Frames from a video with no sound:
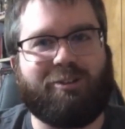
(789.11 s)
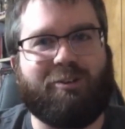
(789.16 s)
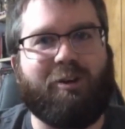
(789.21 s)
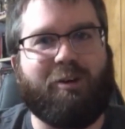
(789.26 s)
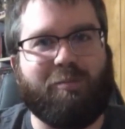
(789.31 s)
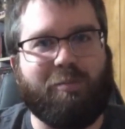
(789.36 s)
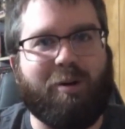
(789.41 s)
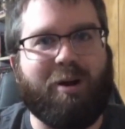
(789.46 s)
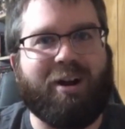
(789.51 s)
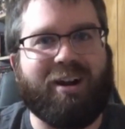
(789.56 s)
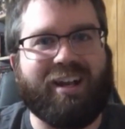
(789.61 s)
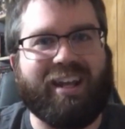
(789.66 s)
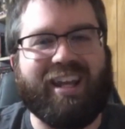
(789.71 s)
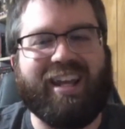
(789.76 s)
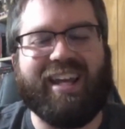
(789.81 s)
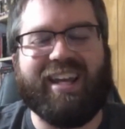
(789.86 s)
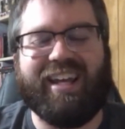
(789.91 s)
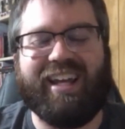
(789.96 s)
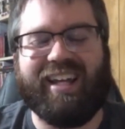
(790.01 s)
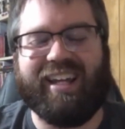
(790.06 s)
Armani.
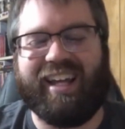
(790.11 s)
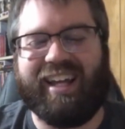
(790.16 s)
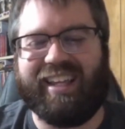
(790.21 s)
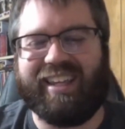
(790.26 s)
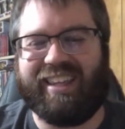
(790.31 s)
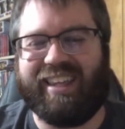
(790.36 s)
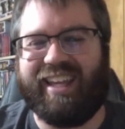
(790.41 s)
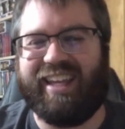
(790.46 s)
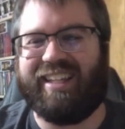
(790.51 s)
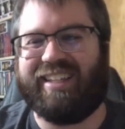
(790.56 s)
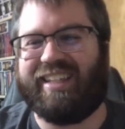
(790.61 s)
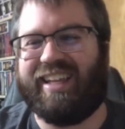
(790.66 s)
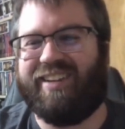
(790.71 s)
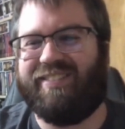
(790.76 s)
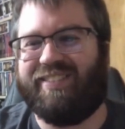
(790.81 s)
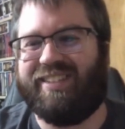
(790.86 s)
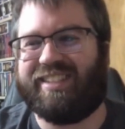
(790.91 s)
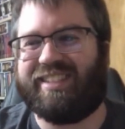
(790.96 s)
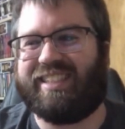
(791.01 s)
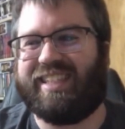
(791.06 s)
I think that
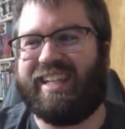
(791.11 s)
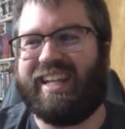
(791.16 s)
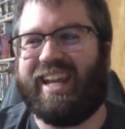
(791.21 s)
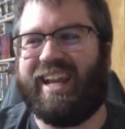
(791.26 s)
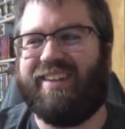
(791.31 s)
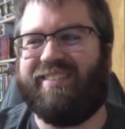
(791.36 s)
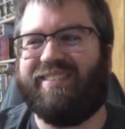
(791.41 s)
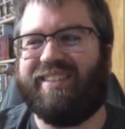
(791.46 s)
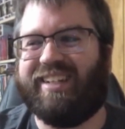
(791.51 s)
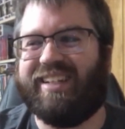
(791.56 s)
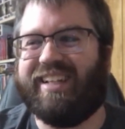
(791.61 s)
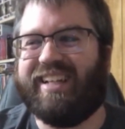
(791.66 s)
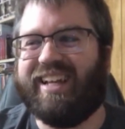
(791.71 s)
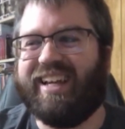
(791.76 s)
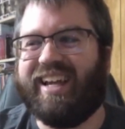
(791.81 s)
was the name.